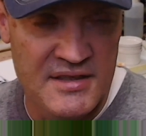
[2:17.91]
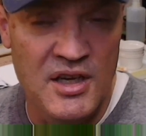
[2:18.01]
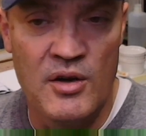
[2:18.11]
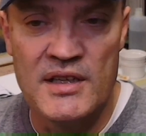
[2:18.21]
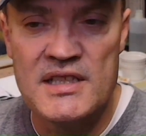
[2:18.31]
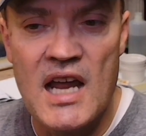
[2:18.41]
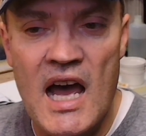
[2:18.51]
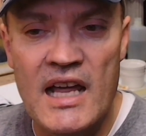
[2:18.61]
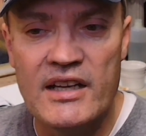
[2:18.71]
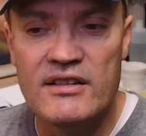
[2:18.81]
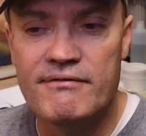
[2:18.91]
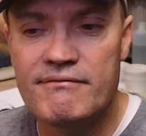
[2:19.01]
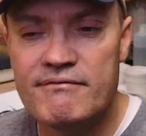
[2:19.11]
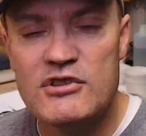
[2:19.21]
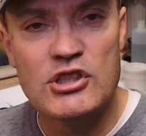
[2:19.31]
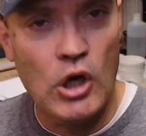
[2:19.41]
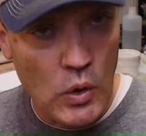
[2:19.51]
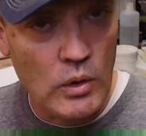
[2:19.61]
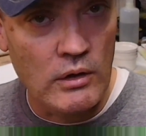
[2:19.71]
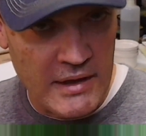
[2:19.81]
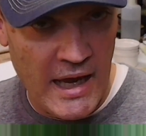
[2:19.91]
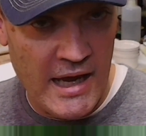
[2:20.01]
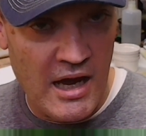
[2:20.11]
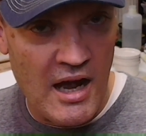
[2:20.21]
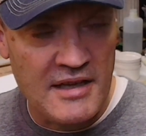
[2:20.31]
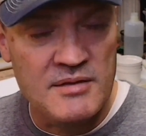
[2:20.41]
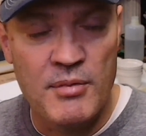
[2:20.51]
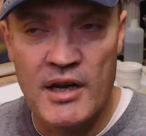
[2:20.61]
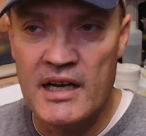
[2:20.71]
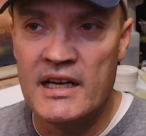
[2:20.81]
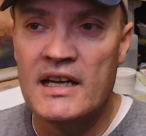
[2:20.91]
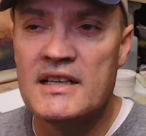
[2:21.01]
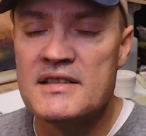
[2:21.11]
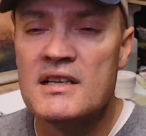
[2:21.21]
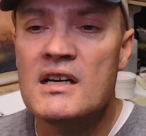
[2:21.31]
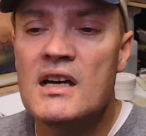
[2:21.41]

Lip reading: So it's not total chaos, but it is